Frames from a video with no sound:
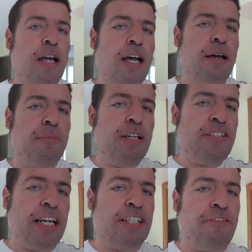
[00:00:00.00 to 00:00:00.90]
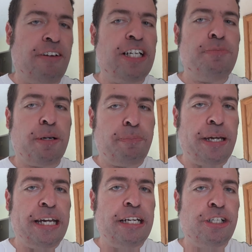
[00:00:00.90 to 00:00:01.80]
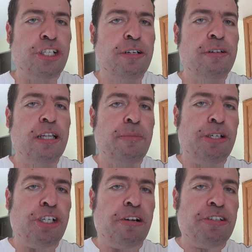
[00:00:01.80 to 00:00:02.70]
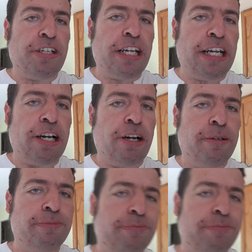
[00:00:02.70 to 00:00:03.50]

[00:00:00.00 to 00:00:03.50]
Uh, Melissa has a Facebook page. Let me show it to you here.